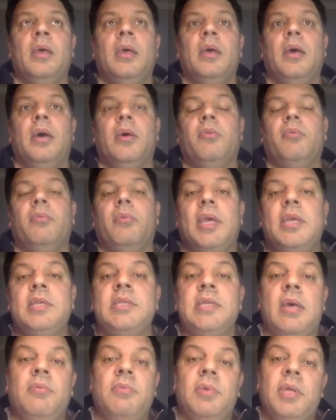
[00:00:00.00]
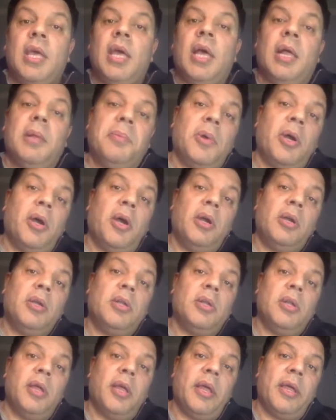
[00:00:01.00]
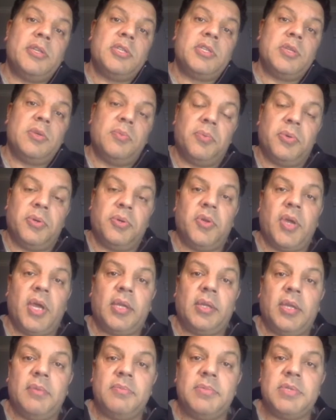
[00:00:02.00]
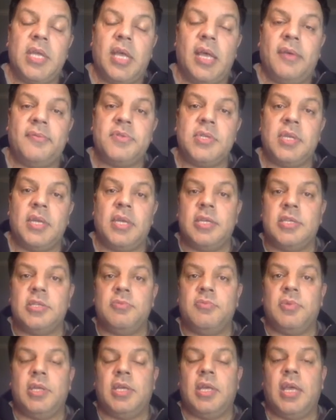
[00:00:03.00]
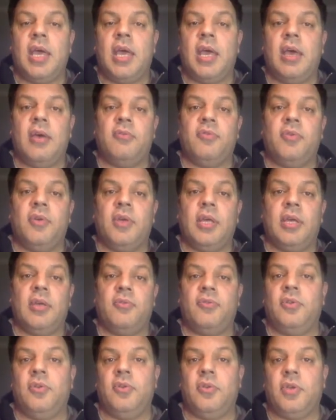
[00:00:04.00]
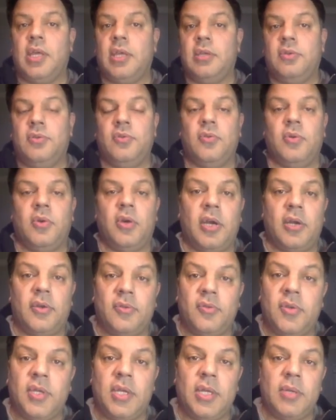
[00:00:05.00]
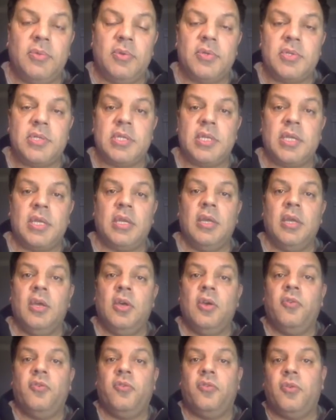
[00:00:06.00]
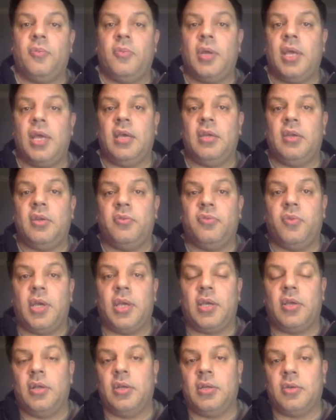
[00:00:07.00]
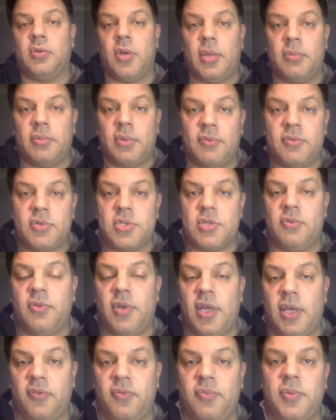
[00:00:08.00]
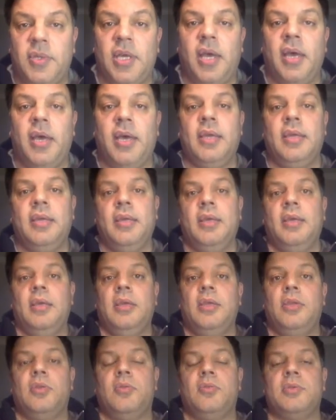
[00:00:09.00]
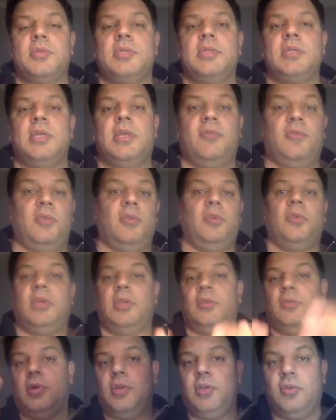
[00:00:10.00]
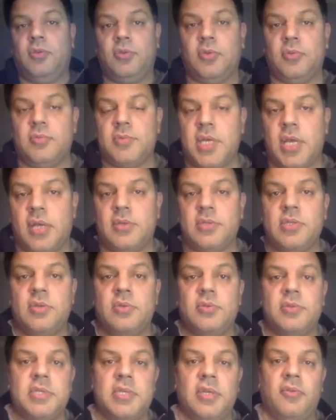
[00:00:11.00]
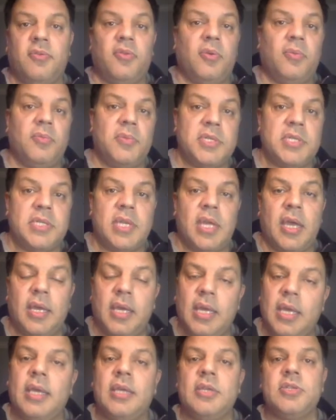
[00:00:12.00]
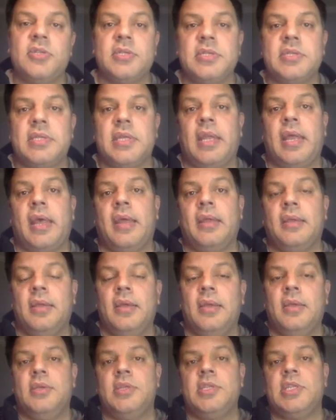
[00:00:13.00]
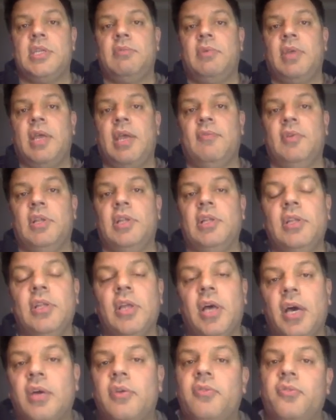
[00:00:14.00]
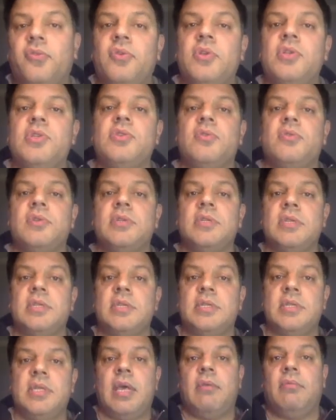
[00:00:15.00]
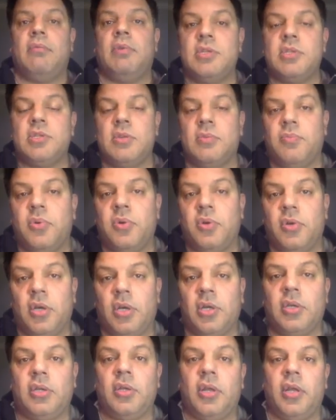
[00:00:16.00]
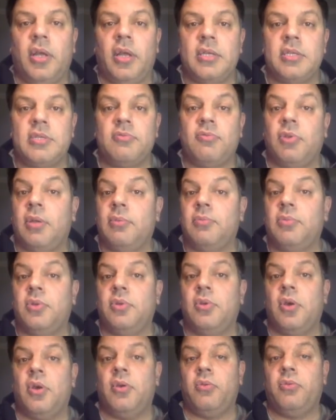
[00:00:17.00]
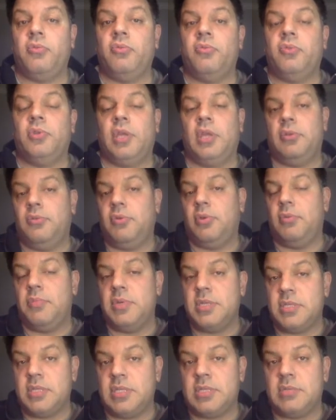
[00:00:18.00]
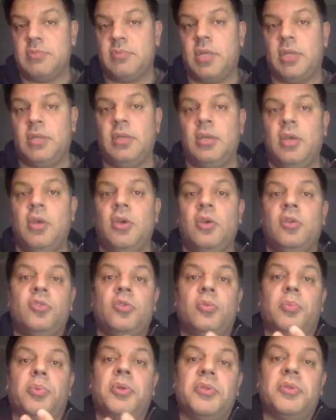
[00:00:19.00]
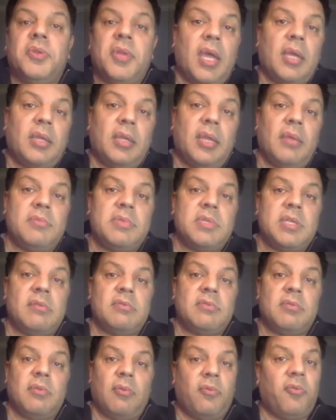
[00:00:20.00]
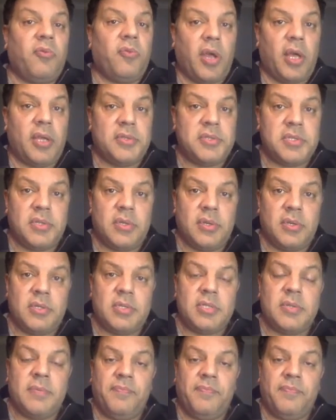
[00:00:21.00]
Ways that we help our clients to protect themselves is we have, if you look into our team, you'll see former head of what I call crime division of FBI. You'll see, if you look into our YouTube channels, you'll see former CIA agents like that. So we have a lot of resources that we support our clients for them to know who they're doing business with to protect themselves from fraudsters.